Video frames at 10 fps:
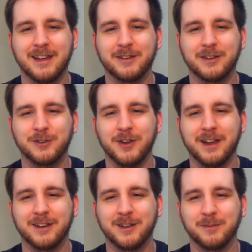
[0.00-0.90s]
down and
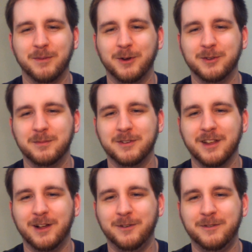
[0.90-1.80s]
trying to compose
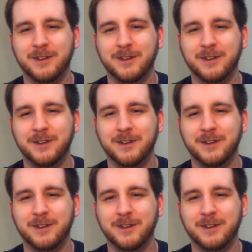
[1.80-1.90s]
himself